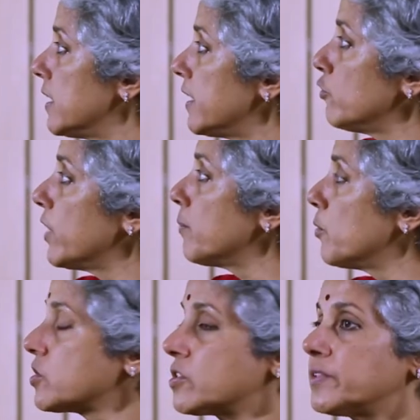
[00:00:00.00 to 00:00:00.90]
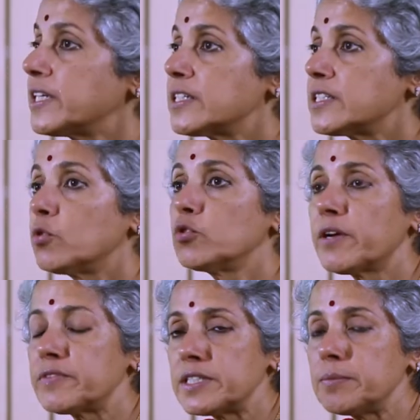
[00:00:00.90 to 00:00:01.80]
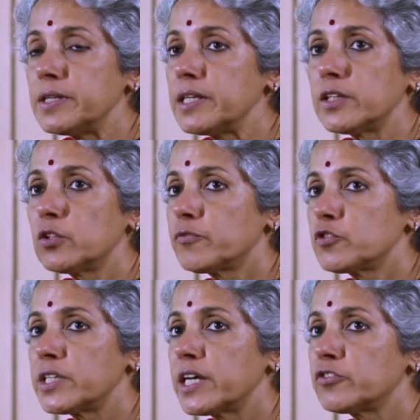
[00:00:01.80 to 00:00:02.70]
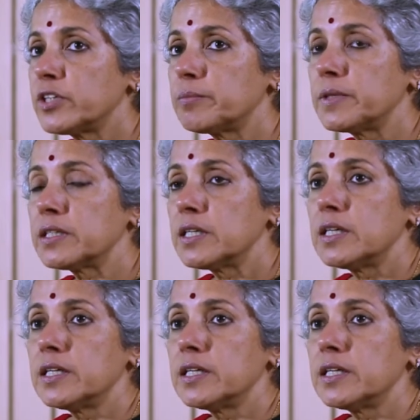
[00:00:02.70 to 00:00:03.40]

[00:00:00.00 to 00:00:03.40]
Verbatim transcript: and if you get a positive test, they say, oh, you have T B and you have to take treatment.